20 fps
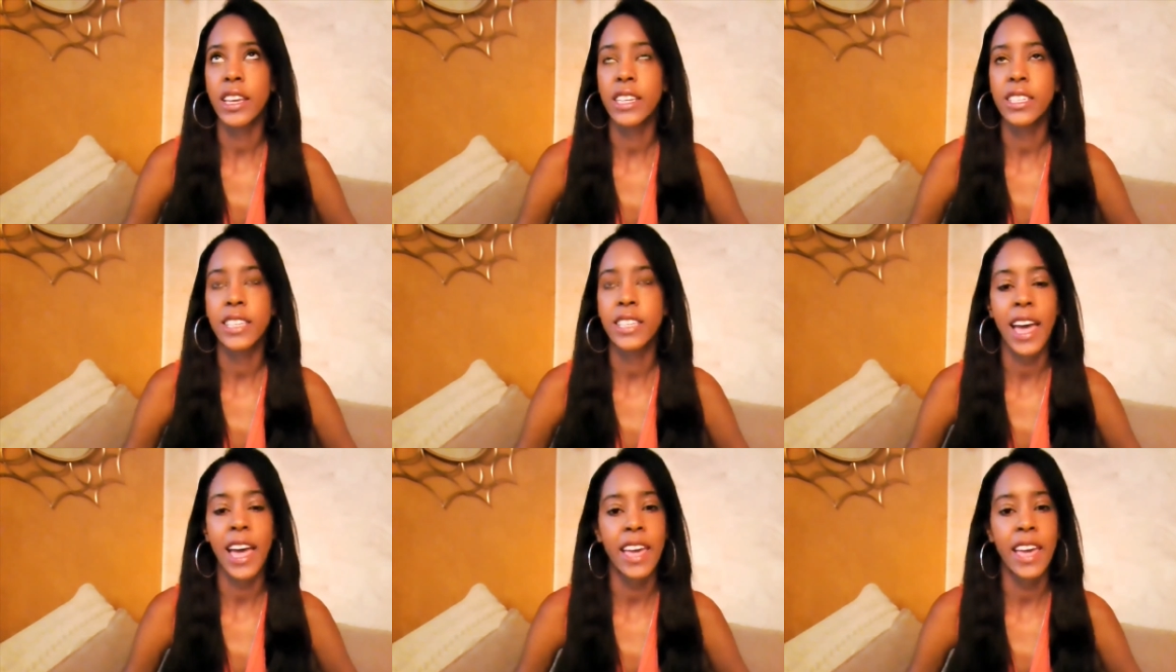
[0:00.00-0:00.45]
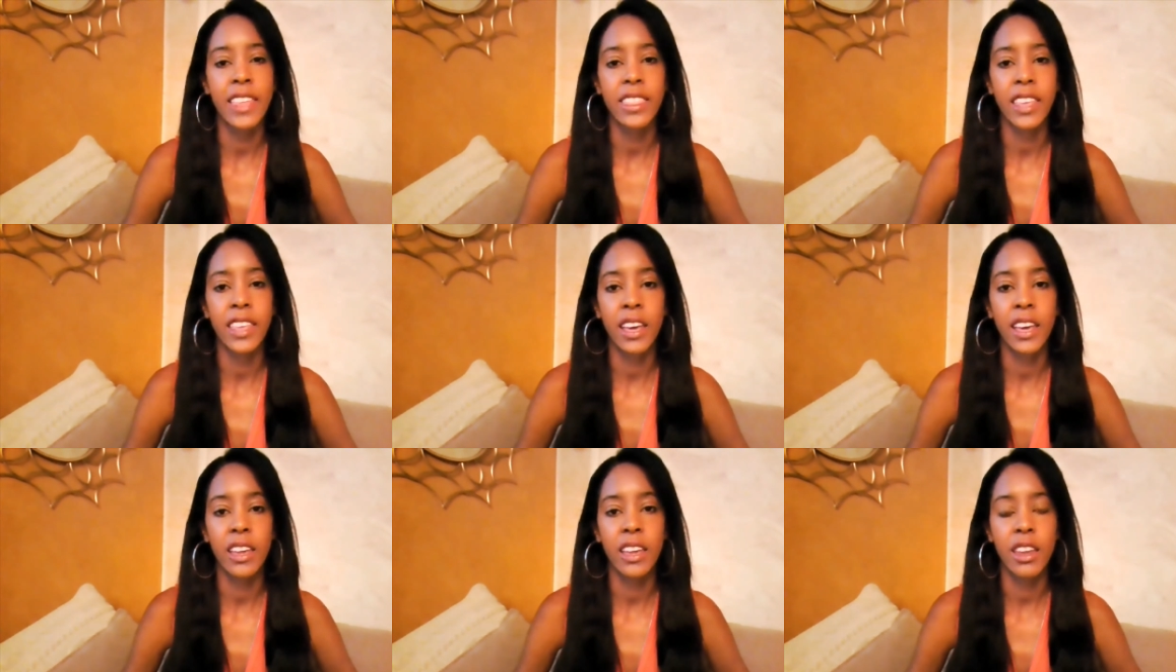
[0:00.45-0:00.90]
saying
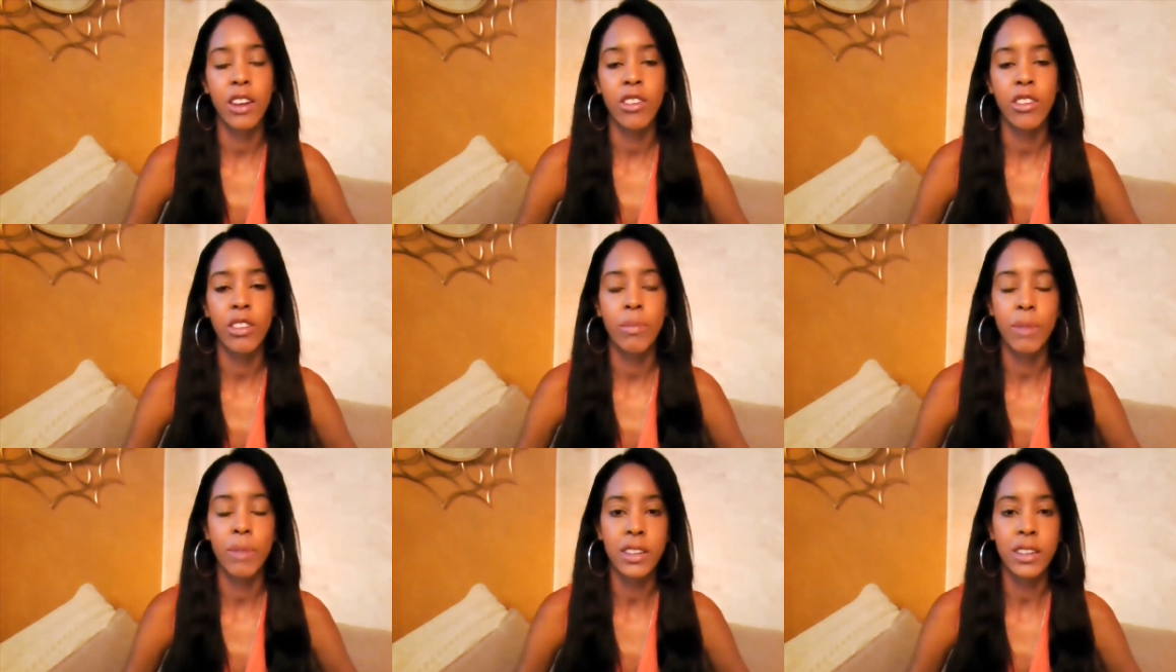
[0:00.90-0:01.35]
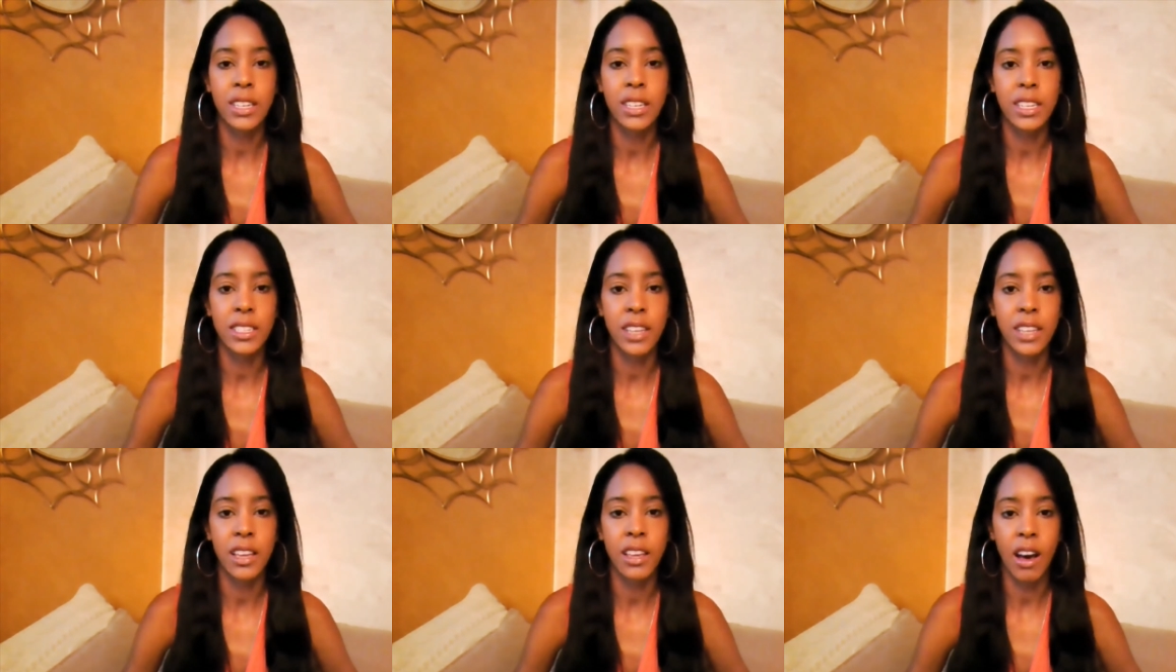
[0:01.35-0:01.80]
that, you know, the
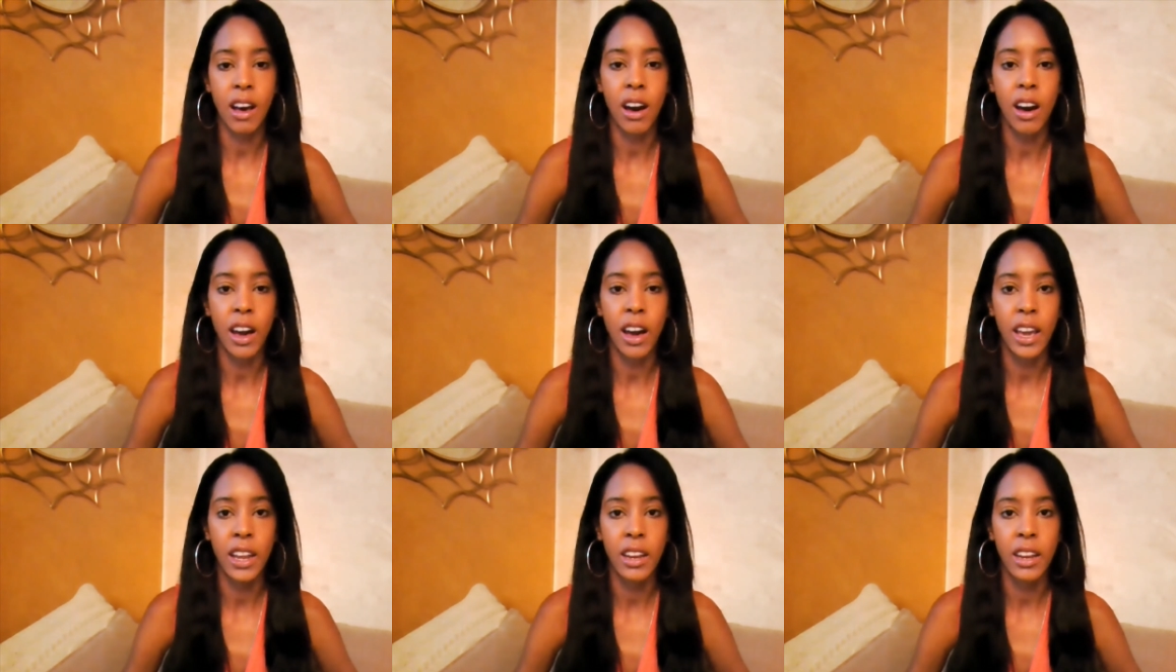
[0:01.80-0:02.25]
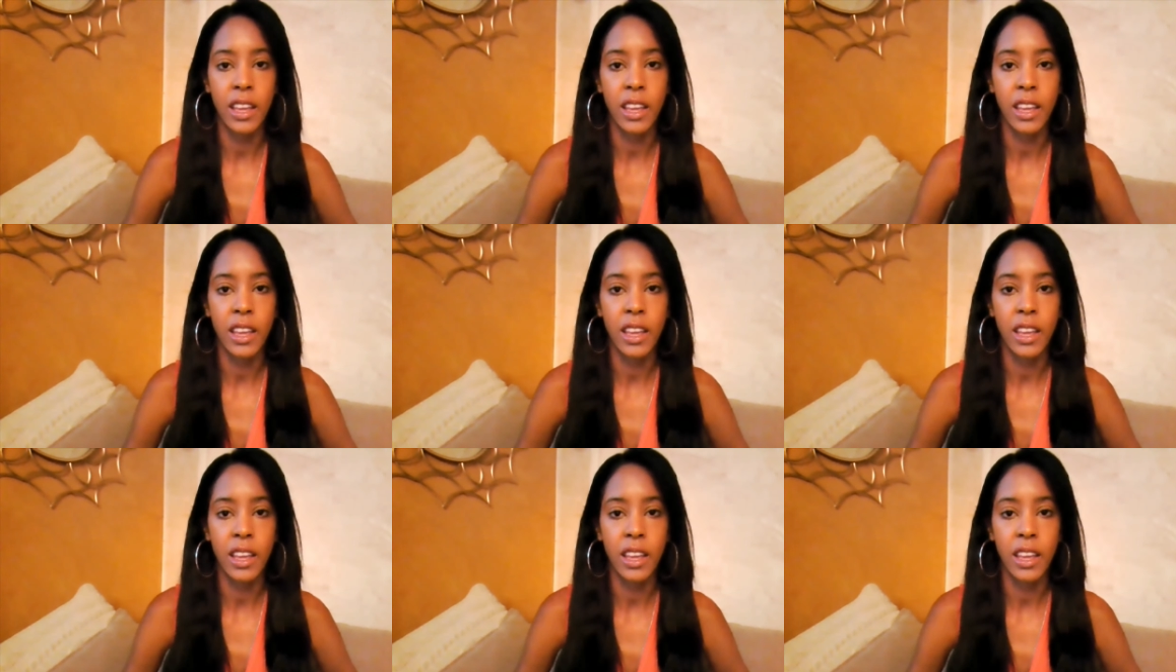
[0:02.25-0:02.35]
person isn't gone.